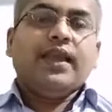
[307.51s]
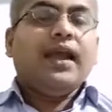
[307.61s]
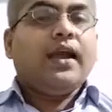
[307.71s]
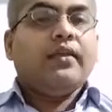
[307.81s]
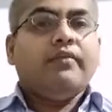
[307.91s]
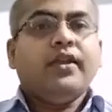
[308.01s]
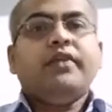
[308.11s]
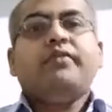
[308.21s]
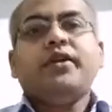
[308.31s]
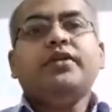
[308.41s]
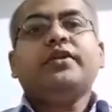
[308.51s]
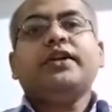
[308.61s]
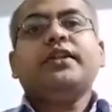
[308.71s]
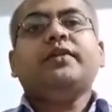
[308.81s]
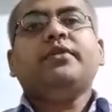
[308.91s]
and whenever you
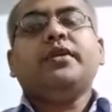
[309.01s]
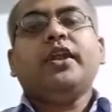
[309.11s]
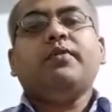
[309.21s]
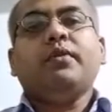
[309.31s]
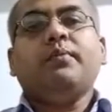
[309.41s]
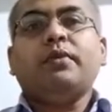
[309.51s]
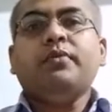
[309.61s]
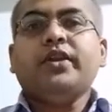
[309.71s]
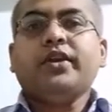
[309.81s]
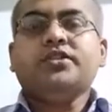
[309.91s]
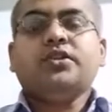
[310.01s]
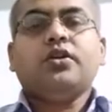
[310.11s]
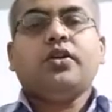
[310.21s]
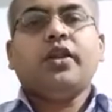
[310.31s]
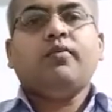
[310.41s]
tell them the name of publication
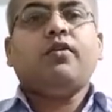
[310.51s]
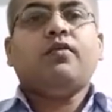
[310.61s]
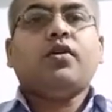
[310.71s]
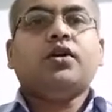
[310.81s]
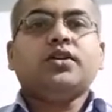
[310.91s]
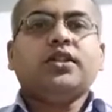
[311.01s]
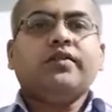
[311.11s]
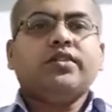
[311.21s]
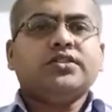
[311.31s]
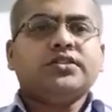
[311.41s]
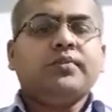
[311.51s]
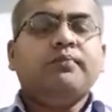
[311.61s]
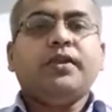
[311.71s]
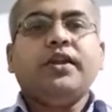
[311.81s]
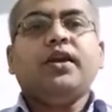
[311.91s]
or name of author, they will
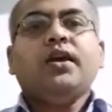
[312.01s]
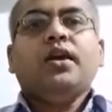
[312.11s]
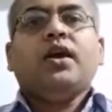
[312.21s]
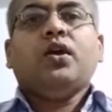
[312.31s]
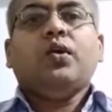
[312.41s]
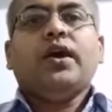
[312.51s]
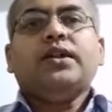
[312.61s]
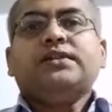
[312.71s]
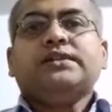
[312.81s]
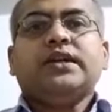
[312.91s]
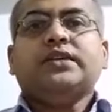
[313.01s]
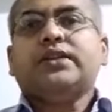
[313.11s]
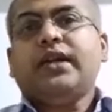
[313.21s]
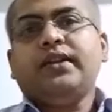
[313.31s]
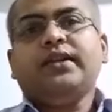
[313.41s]
simply go and search
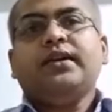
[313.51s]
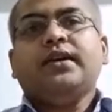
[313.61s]
and